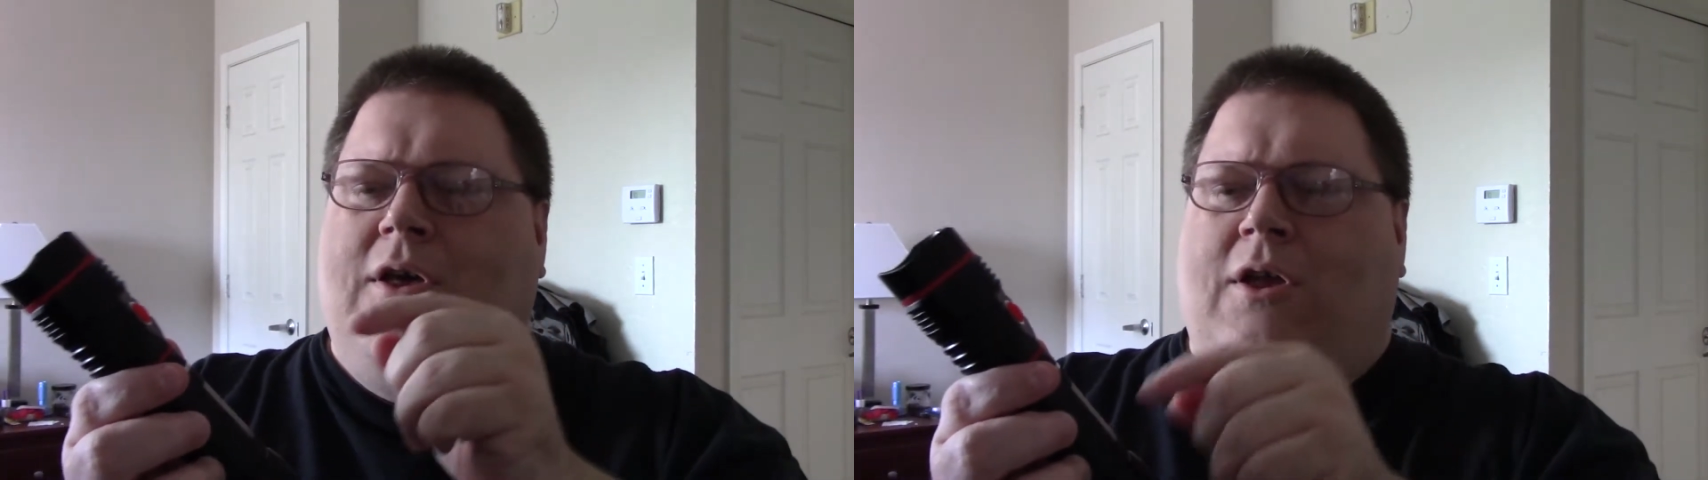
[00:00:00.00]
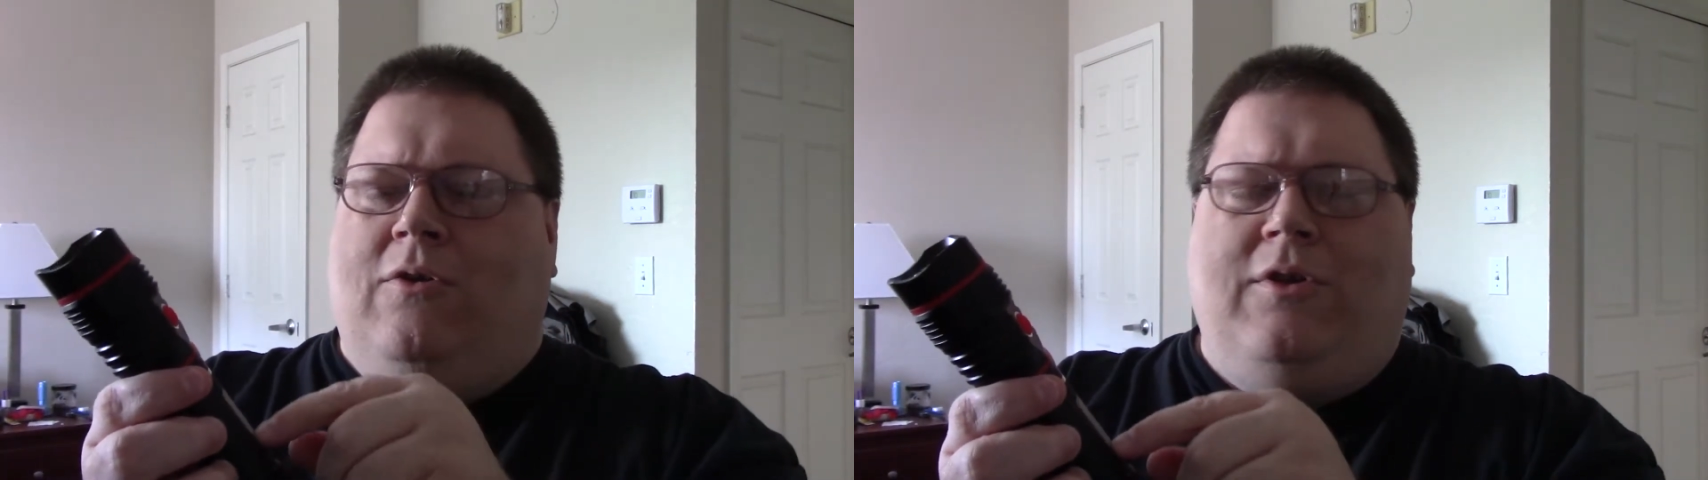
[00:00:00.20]

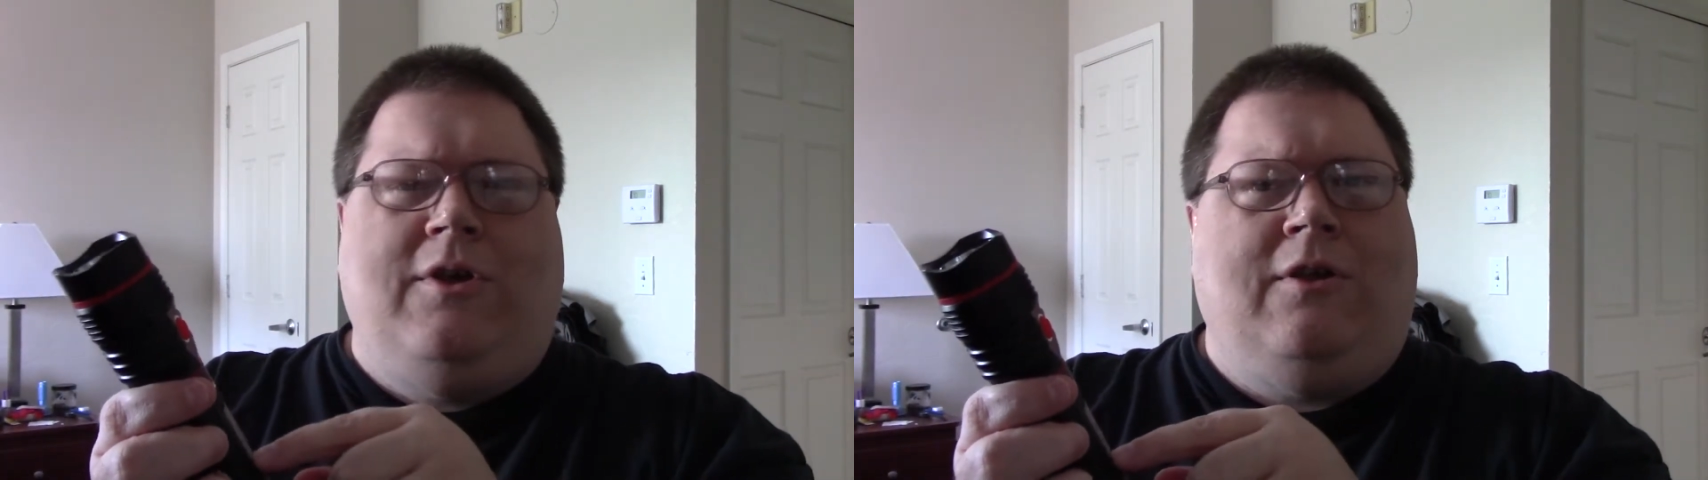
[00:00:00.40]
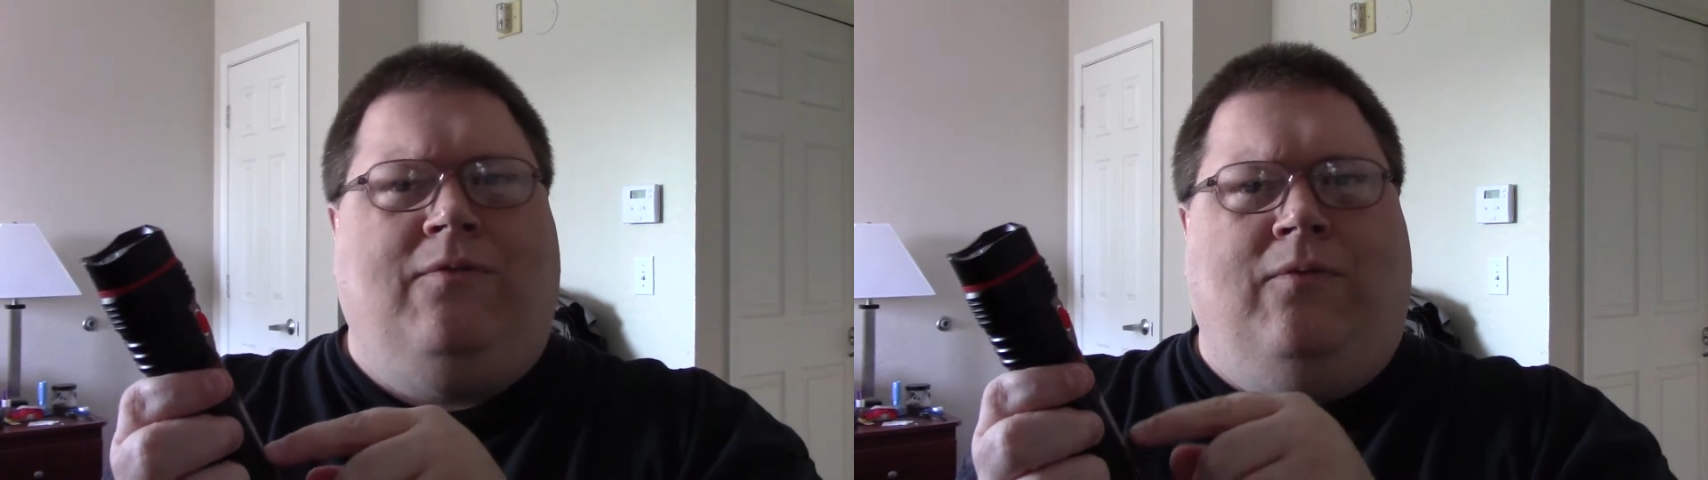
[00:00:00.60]
it only
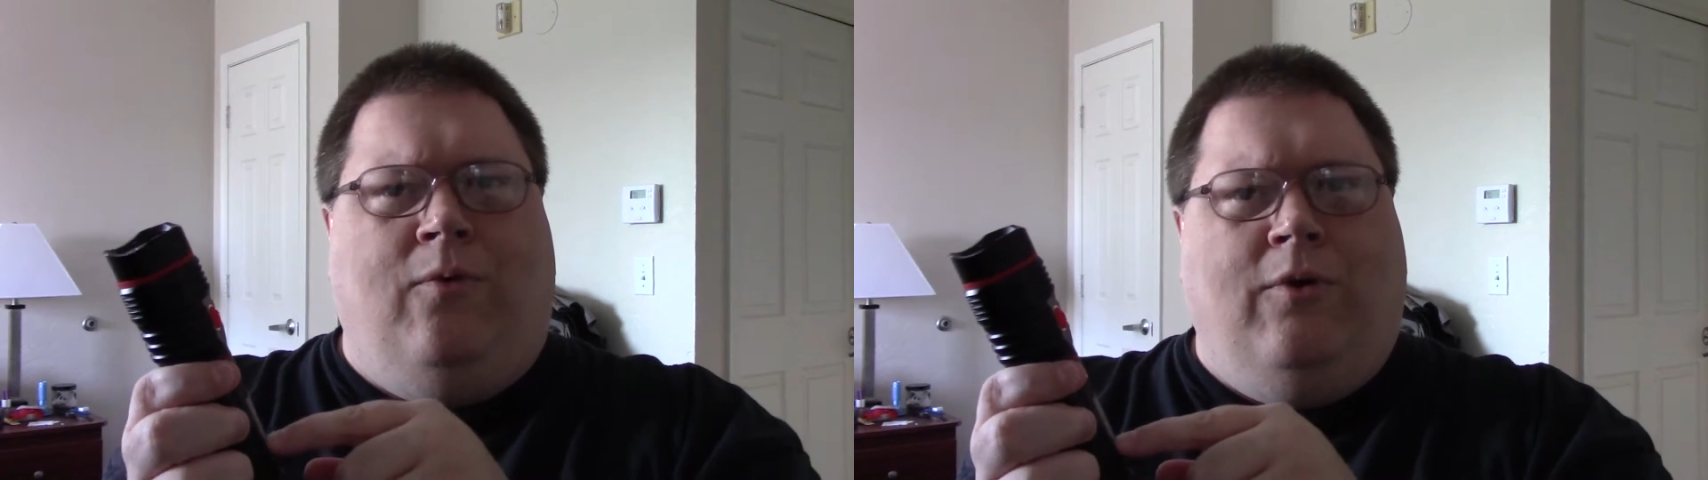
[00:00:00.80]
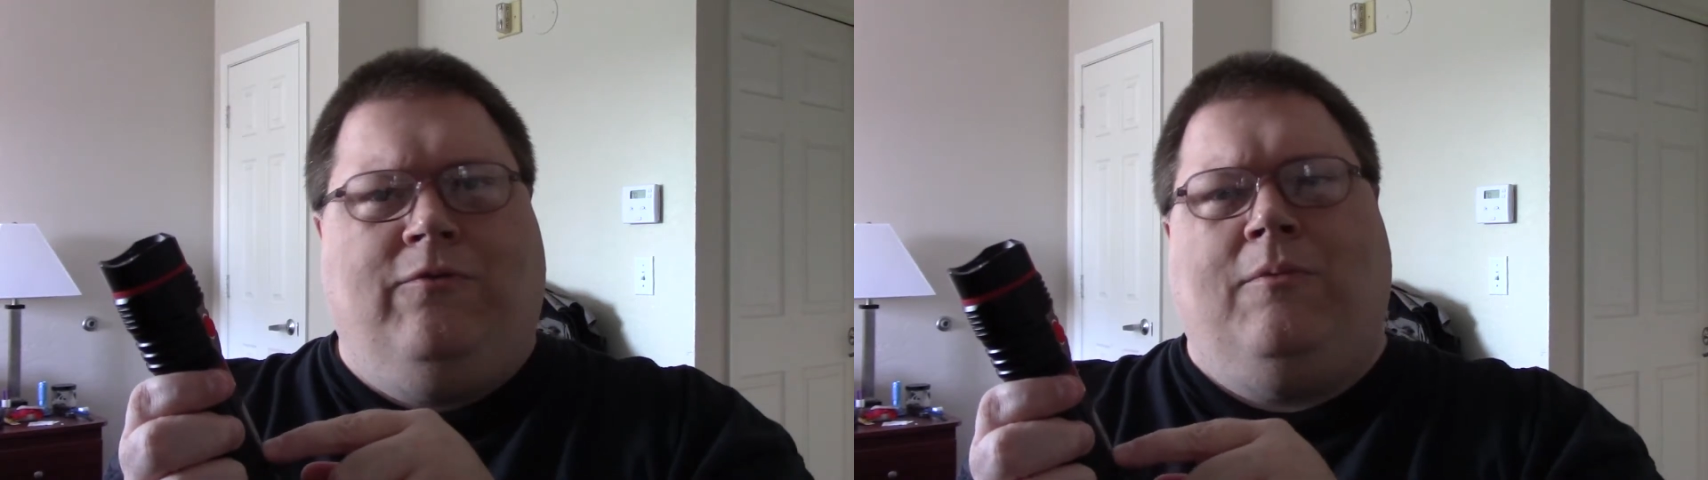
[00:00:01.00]
takes
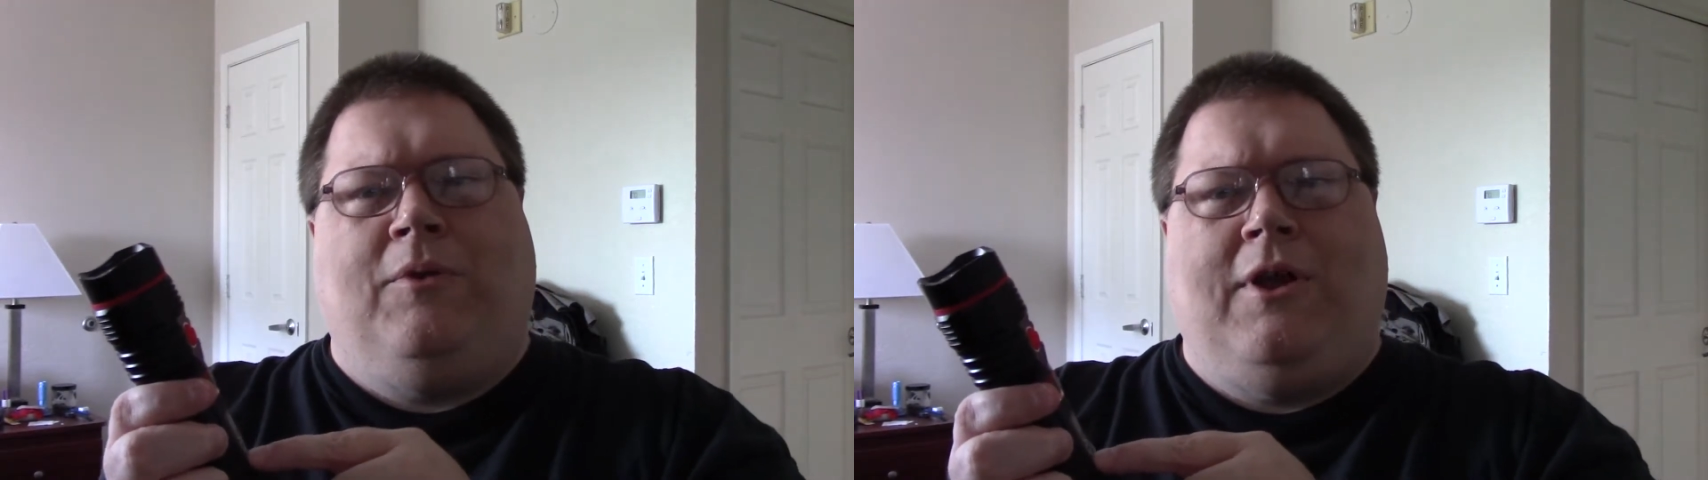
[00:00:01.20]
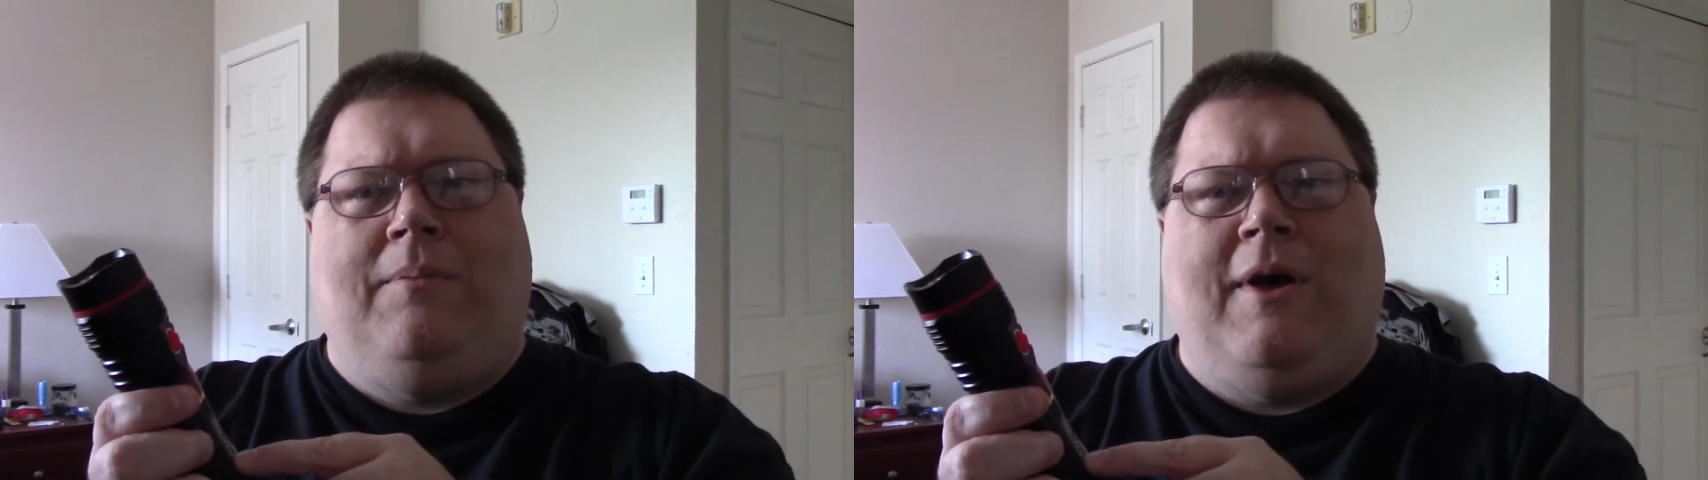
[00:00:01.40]
4 AAA